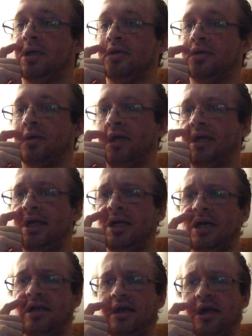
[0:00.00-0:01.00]
So I
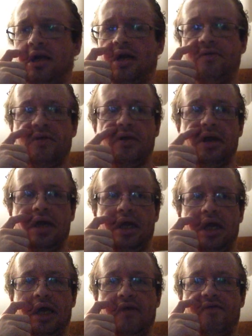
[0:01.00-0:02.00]
think I covered
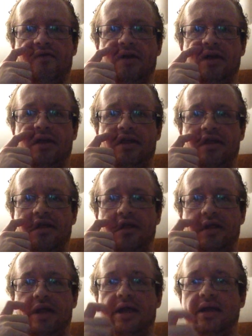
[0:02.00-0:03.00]

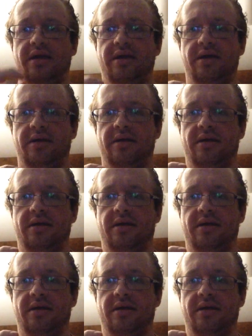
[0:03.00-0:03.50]
everything.